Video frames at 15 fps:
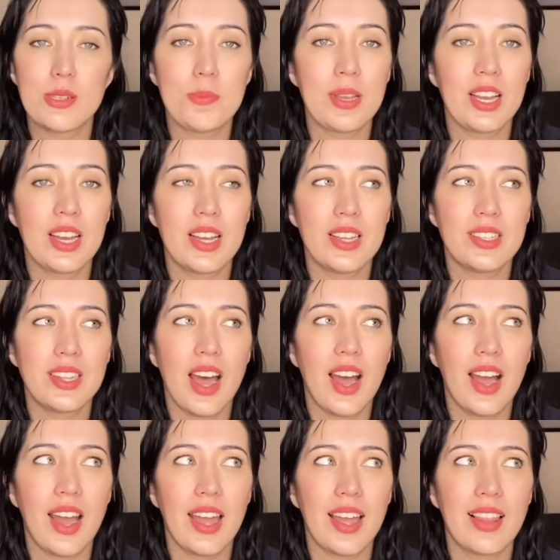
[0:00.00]
because
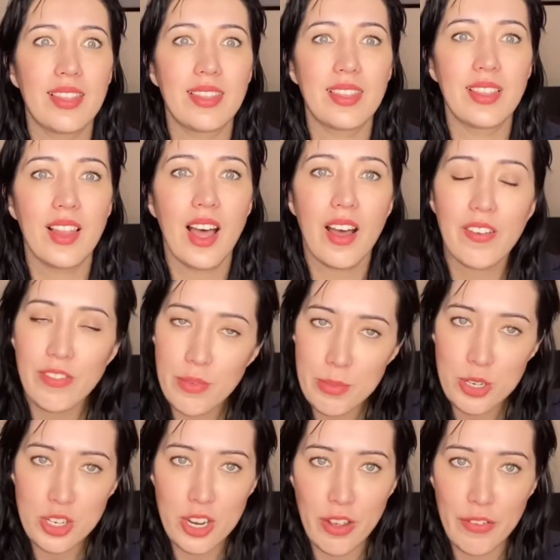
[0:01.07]
I love
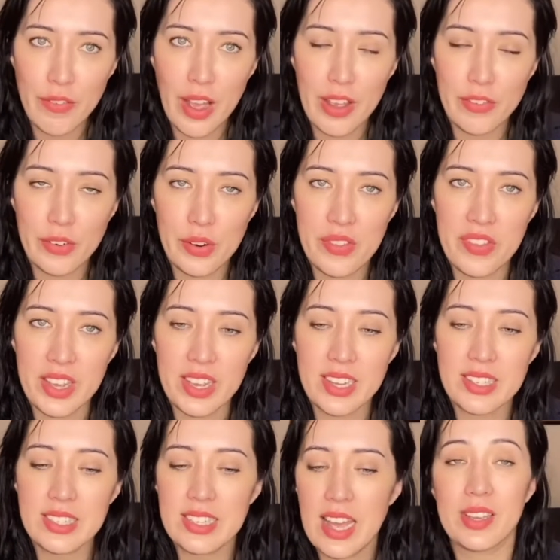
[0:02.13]
Michelle Pfeiffer in
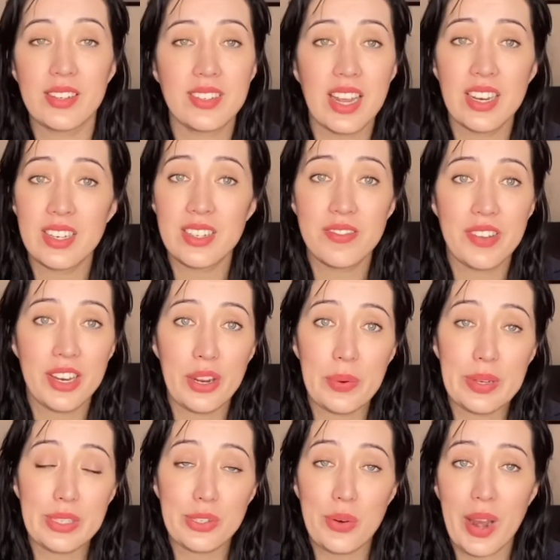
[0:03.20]
this. Danny DeVito
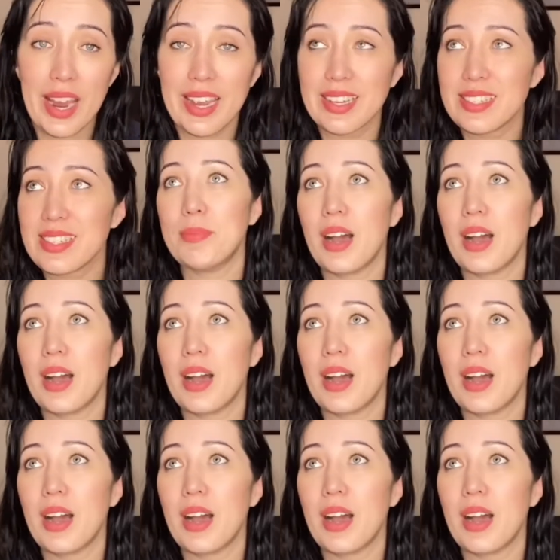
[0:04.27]
is great.